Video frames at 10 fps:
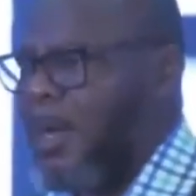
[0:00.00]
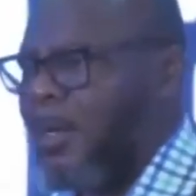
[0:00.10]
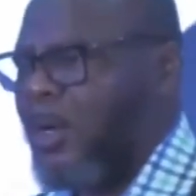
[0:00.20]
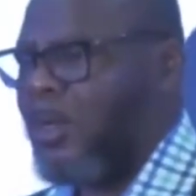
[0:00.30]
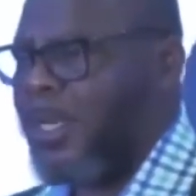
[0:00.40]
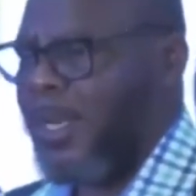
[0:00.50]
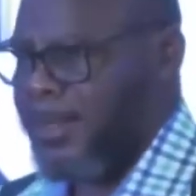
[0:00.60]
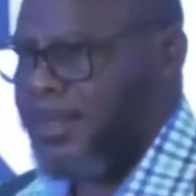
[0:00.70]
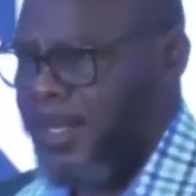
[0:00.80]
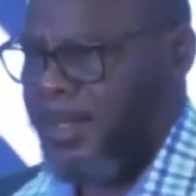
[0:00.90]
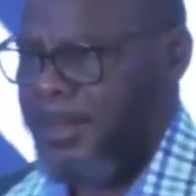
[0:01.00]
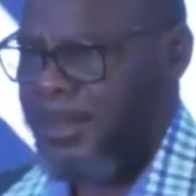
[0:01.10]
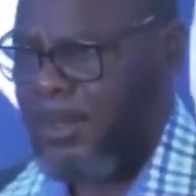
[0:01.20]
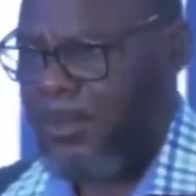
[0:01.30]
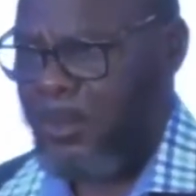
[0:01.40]
On the last day
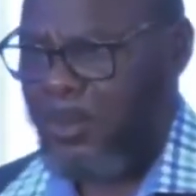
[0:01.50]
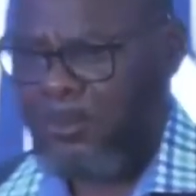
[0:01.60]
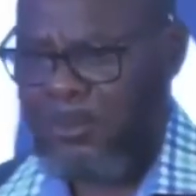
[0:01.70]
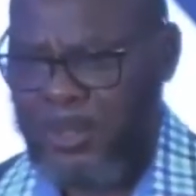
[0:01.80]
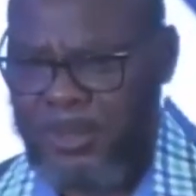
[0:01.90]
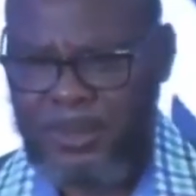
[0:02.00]
of the conference,